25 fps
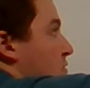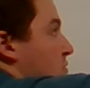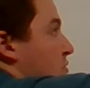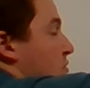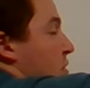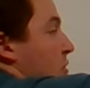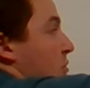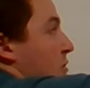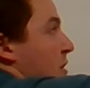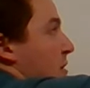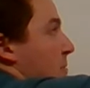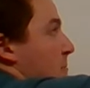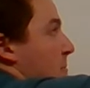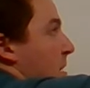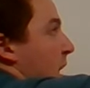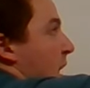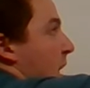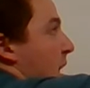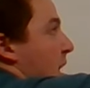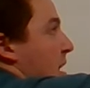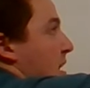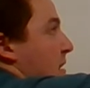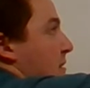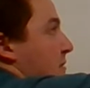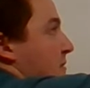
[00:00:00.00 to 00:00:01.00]
sodium
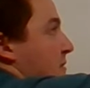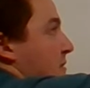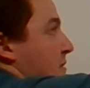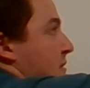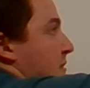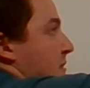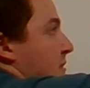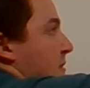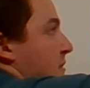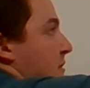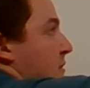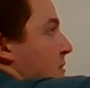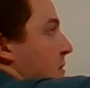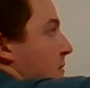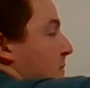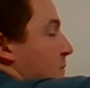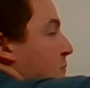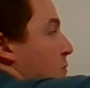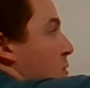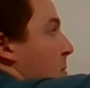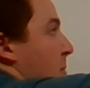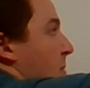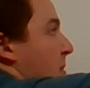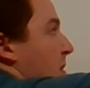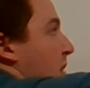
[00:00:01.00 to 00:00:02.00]
has the
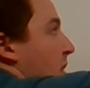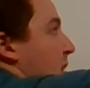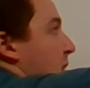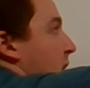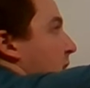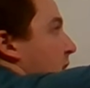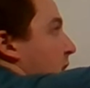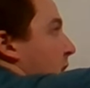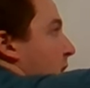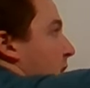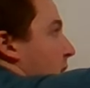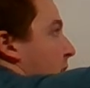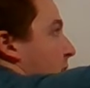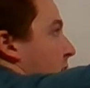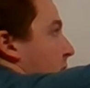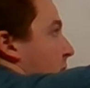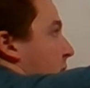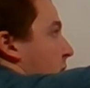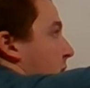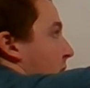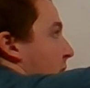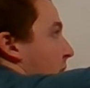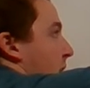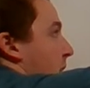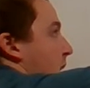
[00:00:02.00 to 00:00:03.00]
formula
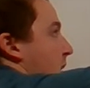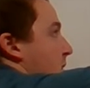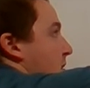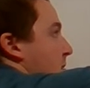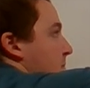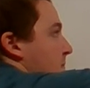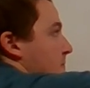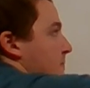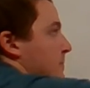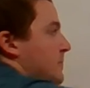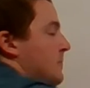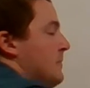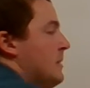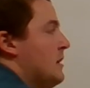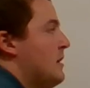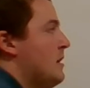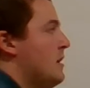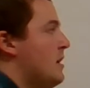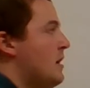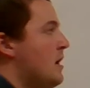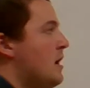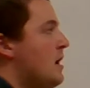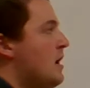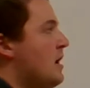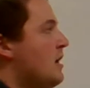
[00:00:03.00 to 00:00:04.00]
Na.
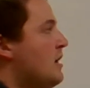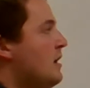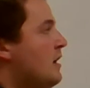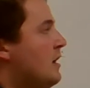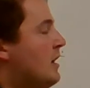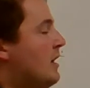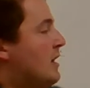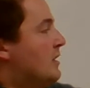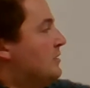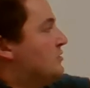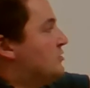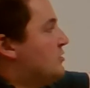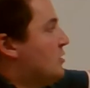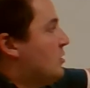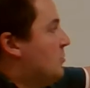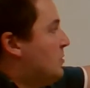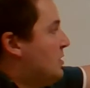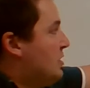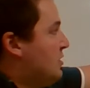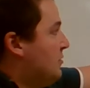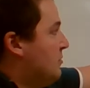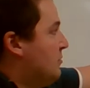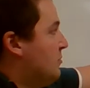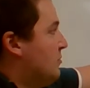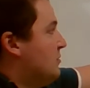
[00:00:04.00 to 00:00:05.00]
And so
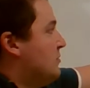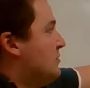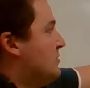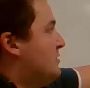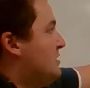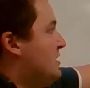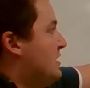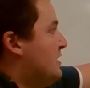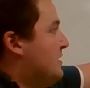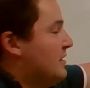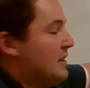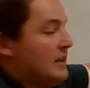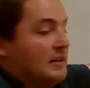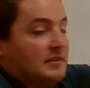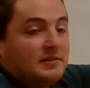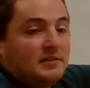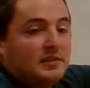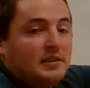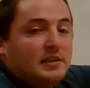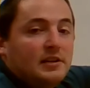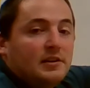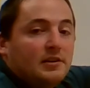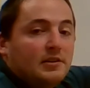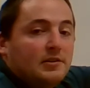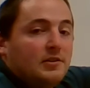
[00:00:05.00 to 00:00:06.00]
when you see this
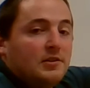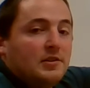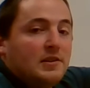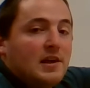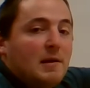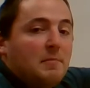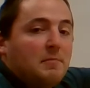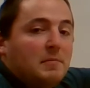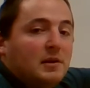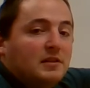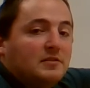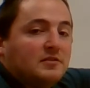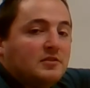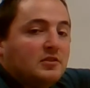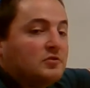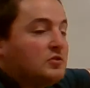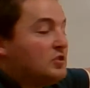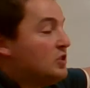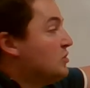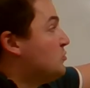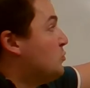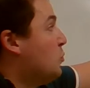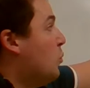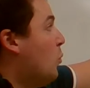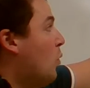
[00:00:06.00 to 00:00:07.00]
here, that means
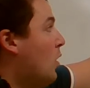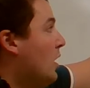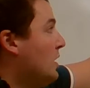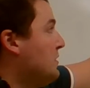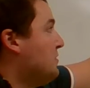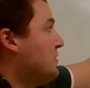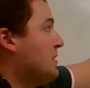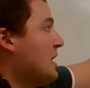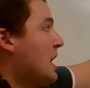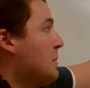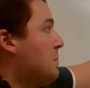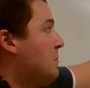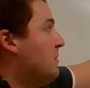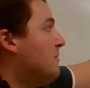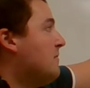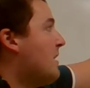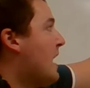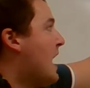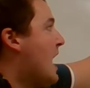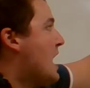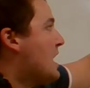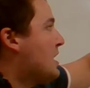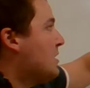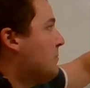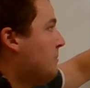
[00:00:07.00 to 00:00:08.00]
there's just one type of
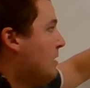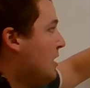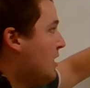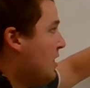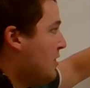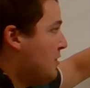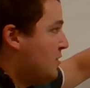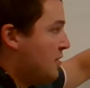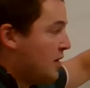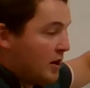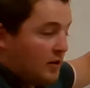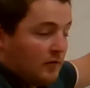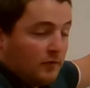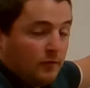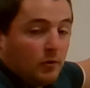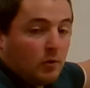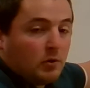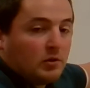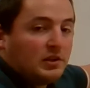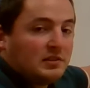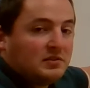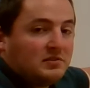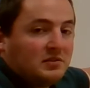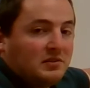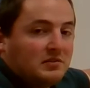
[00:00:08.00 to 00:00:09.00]
atom,
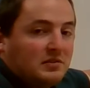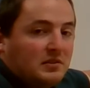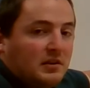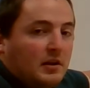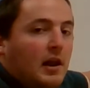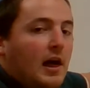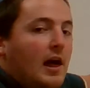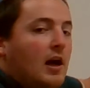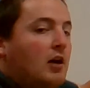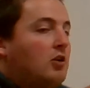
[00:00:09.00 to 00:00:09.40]
therefore this is an